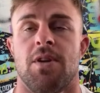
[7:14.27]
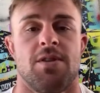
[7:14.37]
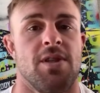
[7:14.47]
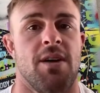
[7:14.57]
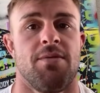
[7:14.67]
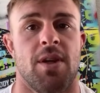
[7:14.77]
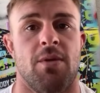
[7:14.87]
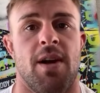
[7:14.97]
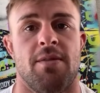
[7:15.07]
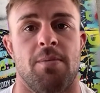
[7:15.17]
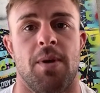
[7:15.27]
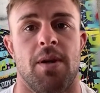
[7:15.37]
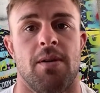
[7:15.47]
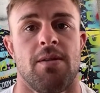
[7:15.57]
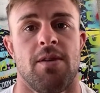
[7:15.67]
there's definitely a
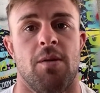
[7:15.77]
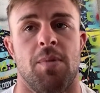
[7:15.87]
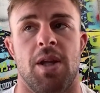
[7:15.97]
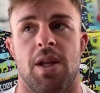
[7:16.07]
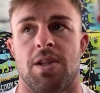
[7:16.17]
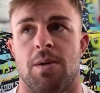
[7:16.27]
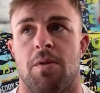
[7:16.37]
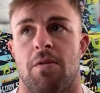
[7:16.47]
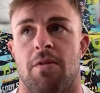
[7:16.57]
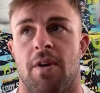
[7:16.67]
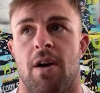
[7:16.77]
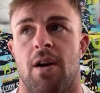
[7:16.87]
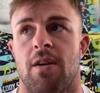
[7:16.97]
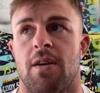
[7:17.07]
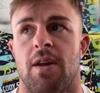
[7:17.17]
recipe to beating Jimmie
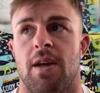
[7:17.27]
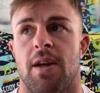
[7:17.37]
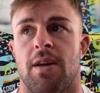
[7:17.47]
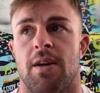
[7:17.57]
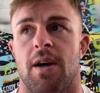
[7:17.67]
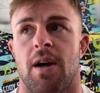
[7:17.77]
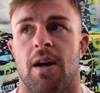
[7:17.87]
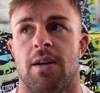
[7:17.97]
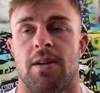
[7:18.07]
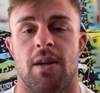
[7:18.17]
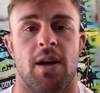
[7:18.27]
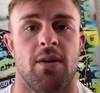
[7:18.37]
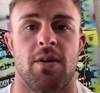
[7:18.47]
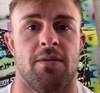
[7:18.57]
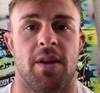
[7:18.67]
Rivera. And, I
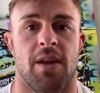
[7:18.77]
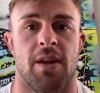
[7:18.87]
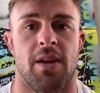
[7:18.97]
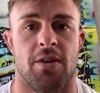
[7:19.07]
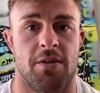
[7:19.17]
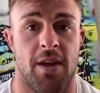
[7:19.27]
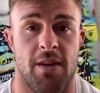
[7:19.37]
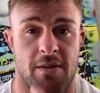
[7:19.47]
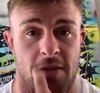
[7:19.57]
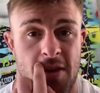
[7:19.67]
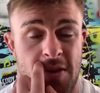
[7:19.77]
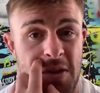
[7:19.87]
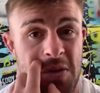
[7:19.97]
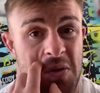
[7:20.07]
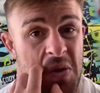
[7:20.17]
don't even think he understands like
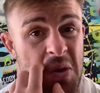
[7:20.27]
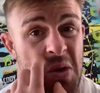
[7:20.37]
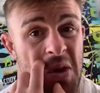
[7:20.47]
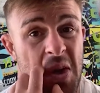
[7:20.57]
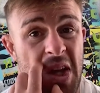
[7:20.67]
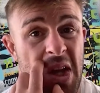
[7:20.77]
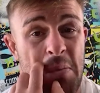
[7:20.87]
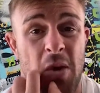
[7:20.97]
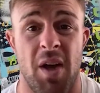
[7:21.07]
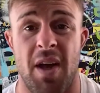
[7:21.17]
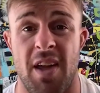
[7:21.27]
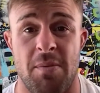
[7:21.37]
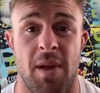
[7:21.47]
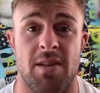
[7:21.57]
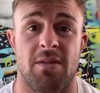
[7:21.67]
the game plan
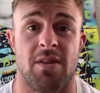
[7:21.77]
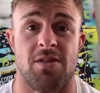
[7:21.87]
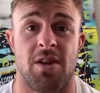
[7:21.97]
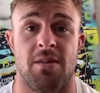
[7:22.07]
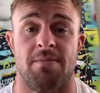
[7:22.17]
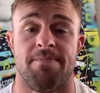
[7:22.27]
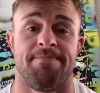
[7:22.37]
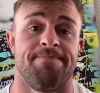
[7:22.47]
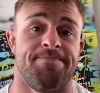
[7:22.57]
aspect of this shit.